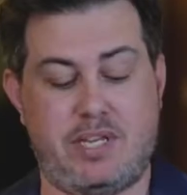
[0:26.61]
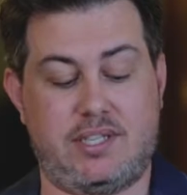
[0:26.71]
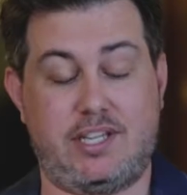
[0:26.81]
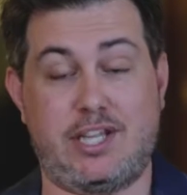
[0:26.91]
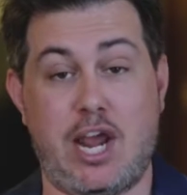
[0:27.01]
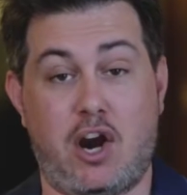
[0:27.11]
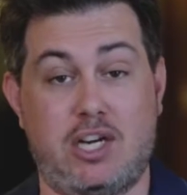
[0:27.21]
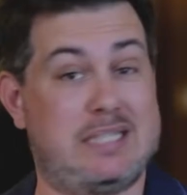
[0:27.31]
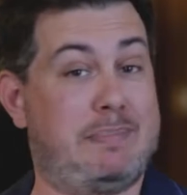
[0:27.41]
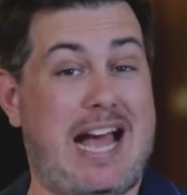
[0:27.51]
means that they
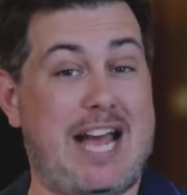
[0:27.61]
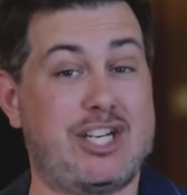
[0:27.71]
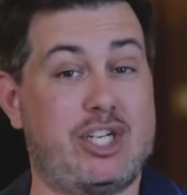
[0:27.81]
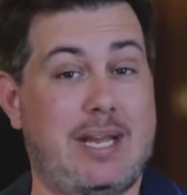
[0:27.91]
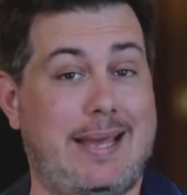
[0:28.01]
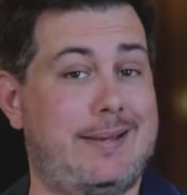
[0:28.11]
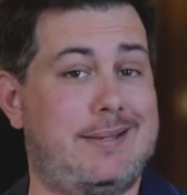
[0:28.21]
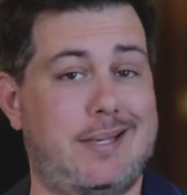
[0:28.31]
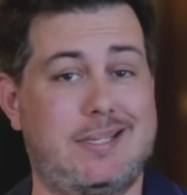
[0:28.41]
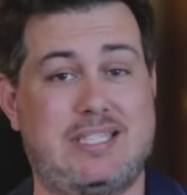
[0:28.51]
are splash
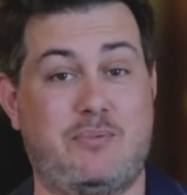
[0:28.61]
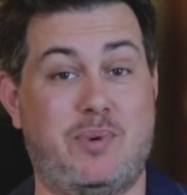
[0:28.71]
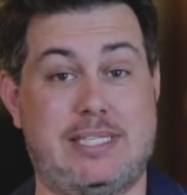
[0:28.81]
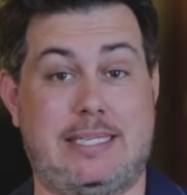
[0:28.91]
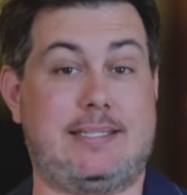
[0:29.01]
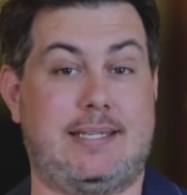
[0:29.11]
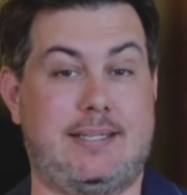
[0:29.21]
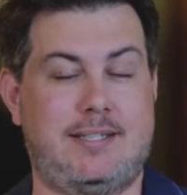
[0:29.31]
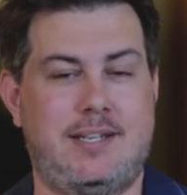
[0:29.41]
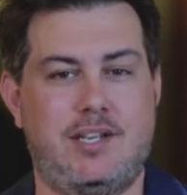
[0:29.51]
and dust
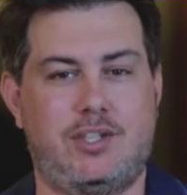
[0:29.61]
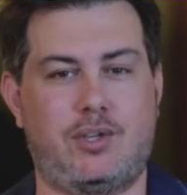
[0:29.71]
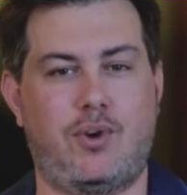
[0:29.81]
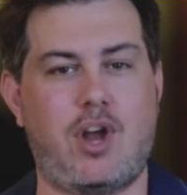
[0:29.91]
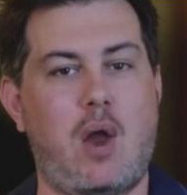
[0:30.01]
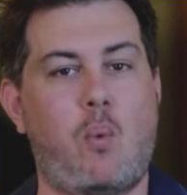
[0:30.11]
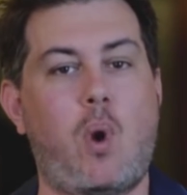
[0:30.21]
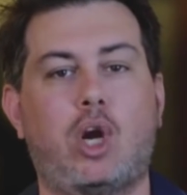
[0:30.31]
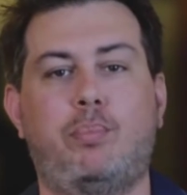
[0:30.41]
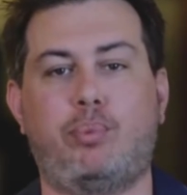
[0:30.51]
resistant. So not
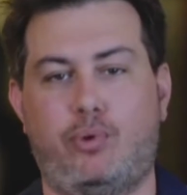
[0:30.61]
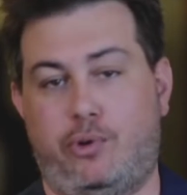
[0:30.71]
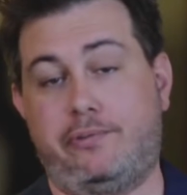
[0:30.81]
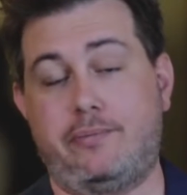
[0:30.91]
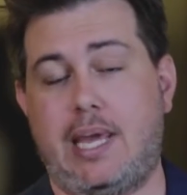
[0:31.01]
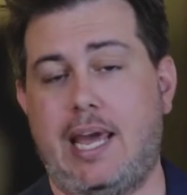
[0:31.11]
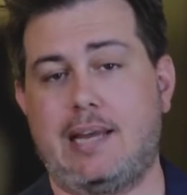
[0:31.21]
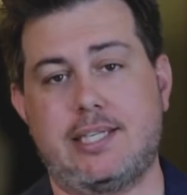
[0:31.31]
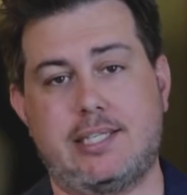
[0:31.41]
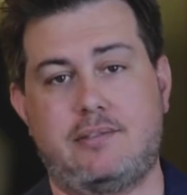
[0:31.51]
waterproof. You
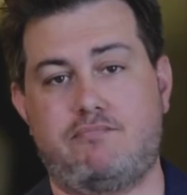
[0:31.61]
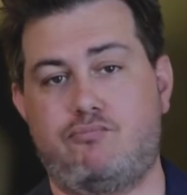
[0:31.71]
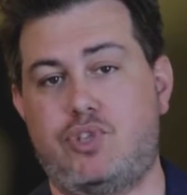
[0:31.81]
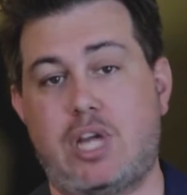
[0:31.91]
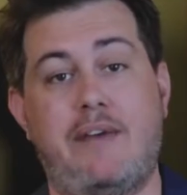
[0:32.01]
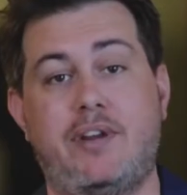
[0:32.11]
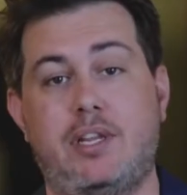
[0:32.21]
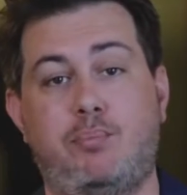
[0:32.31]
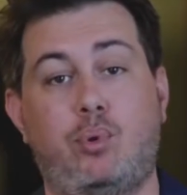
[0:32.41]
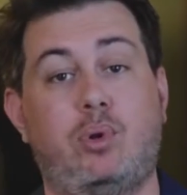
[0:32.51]
can't just dive
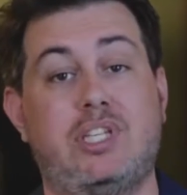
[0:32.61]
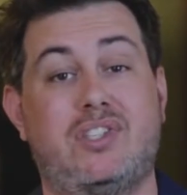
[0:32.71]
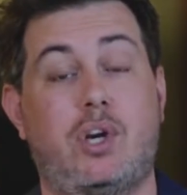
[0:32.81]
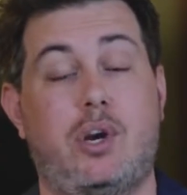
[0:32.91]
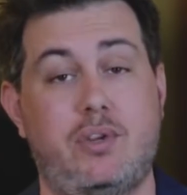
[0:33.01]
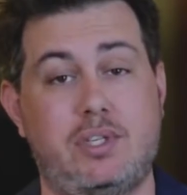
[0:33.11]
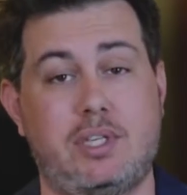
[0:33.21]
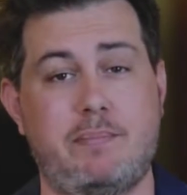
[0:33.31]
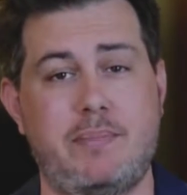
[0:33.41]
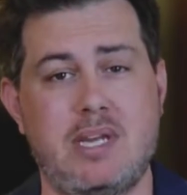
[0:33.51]
into the pool and start
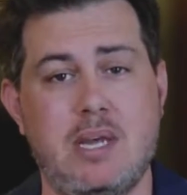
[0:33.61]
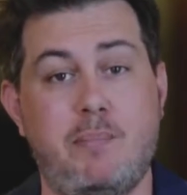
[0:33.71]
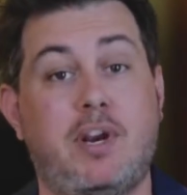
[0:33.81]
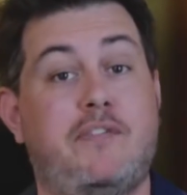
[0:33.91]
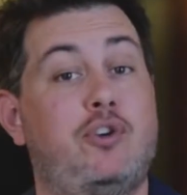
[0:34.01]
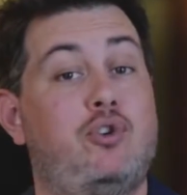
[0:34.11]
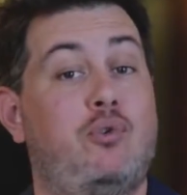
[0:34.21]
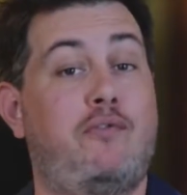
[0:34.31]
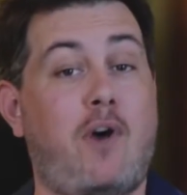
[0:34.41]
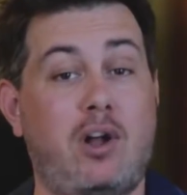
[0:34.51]
using them, but if you
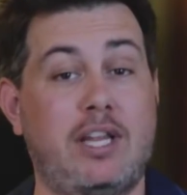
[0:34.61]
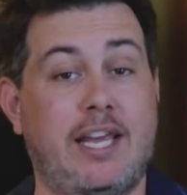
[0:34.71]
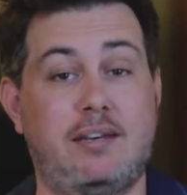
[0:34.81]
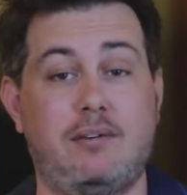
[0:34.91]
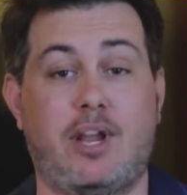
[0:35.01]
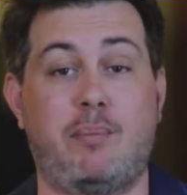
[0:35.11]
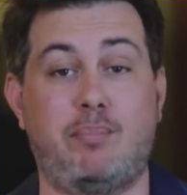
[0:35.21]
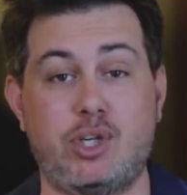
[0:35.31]
do fall in or get